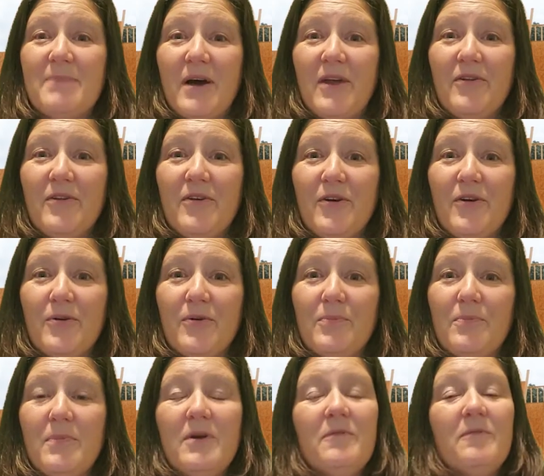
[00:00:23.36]
model
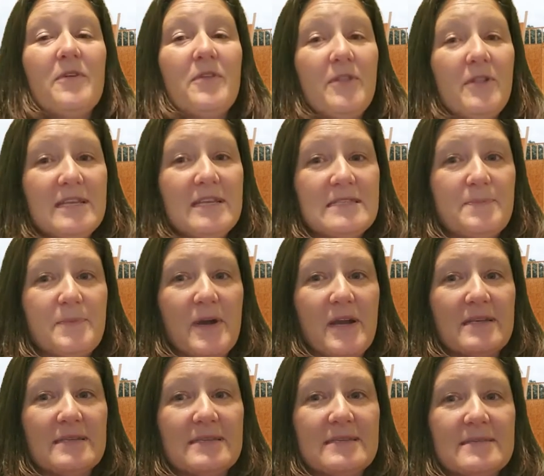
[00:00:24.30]
home for the list
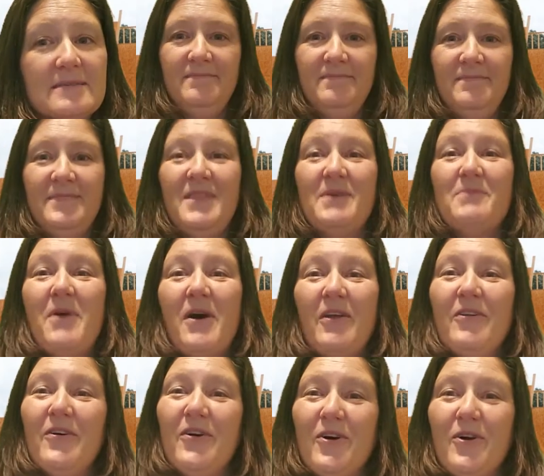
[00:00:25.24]
price. The
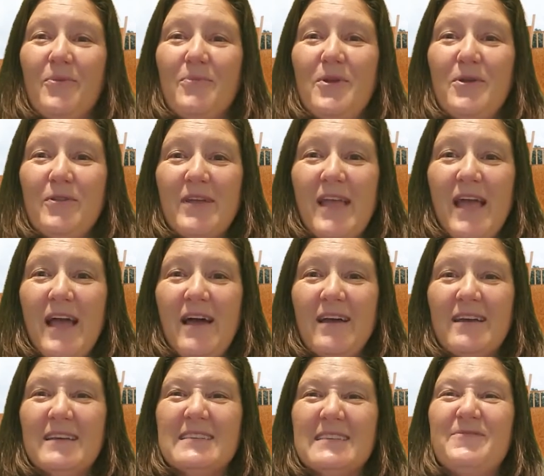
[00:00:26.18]
model home you look
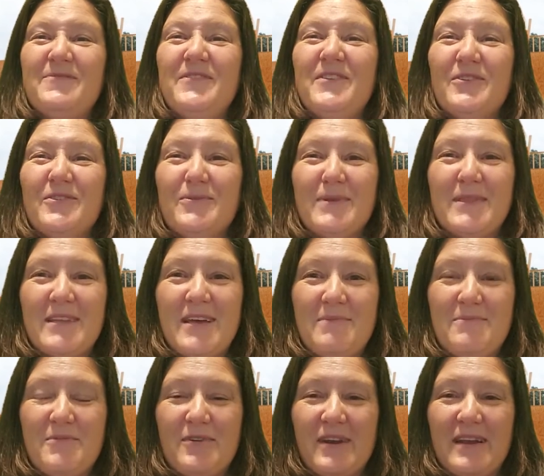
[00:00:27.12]
at is filled with
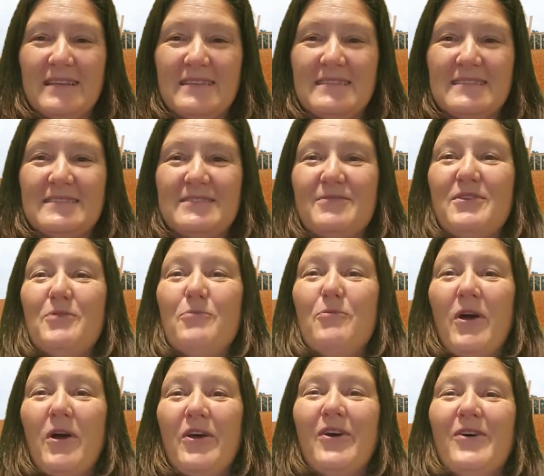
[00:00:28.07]
upgrades, so you
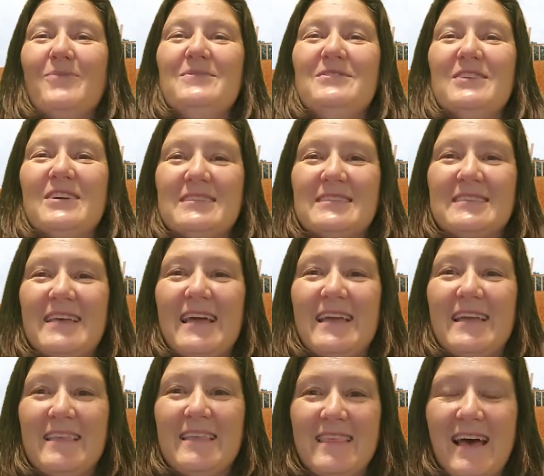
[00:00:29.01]
want a home just
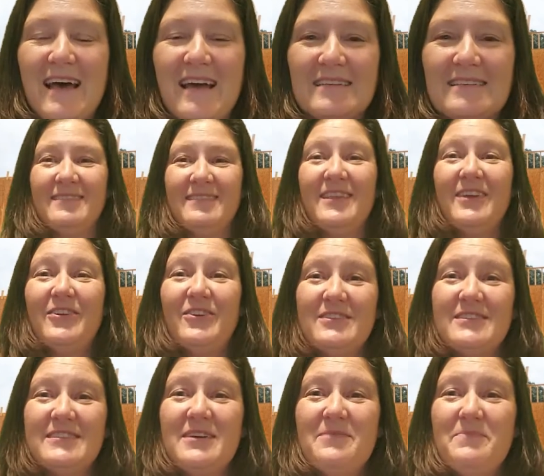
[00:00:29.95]
like that. There
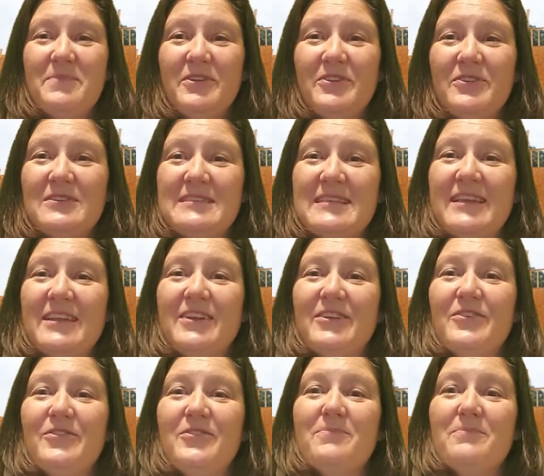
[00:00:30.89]
are some builders that
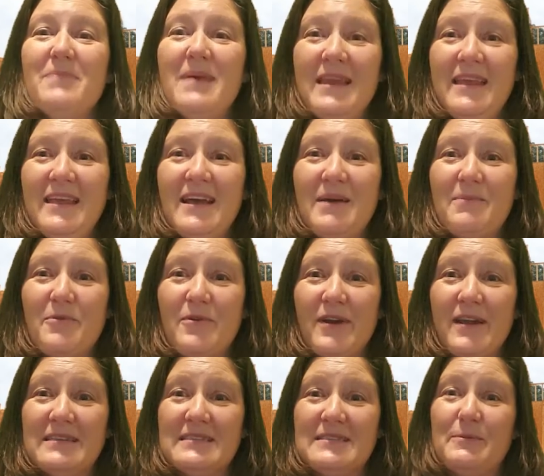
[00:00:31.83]
include many
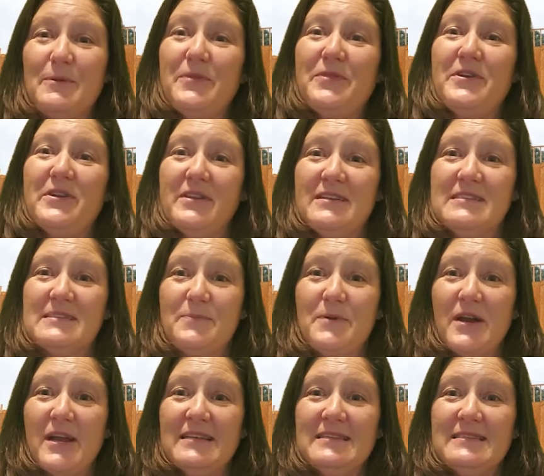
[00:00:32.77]
upgrades with their list
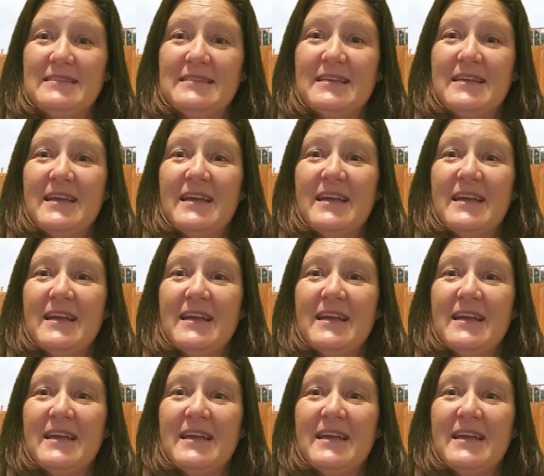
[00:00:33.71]
price,